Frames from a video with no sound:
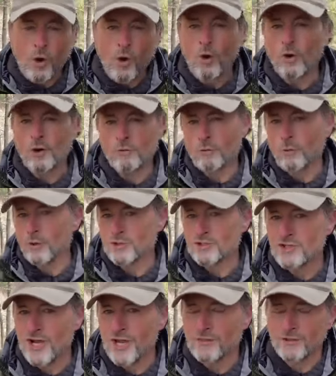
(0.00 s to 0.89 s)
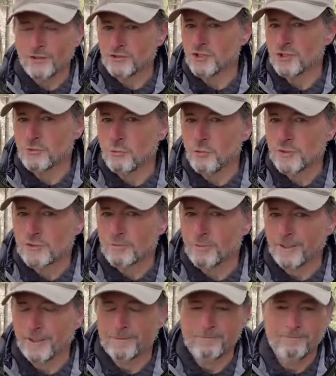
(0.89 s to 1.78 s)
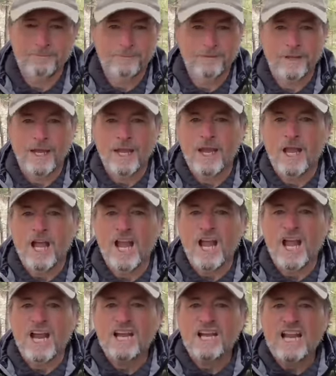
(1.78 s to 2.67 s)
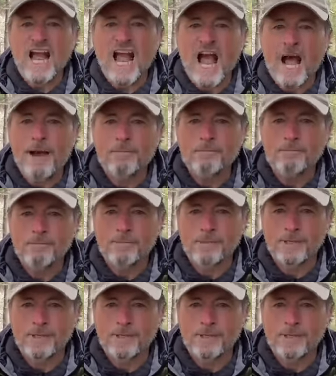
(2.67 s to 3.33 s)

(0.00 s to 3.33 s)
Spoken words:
or worse yet, they're just whispering. God